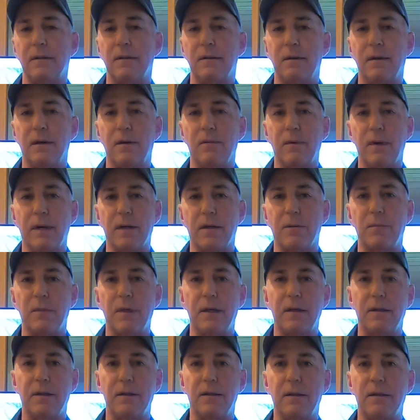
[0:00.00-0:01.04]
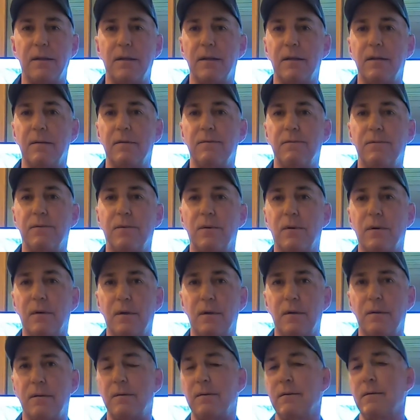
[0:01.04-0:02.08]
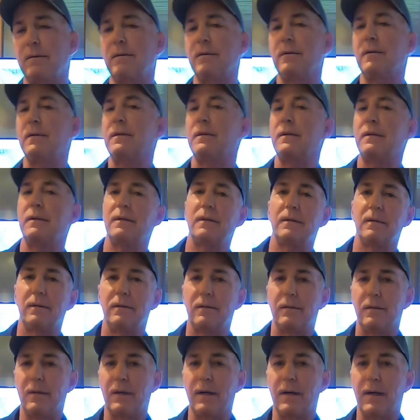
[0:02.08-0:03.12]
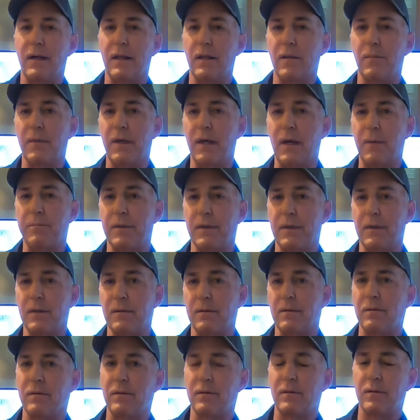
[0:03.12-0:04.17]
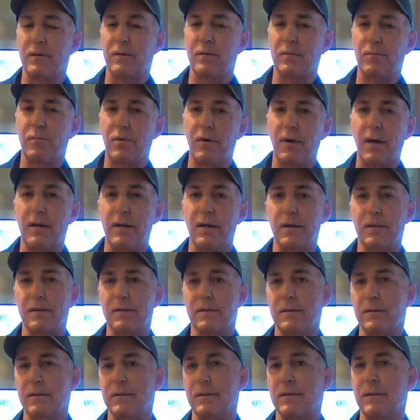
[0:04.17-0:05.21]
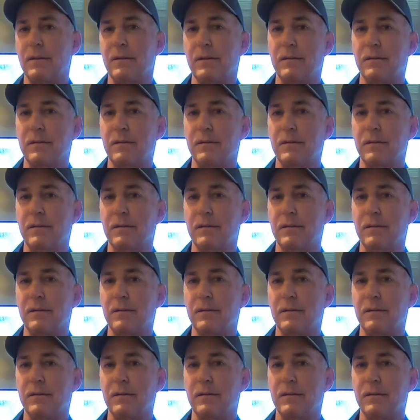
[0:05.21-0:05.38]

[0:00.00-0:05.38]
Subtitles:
are recommended for the ISLA mapping products.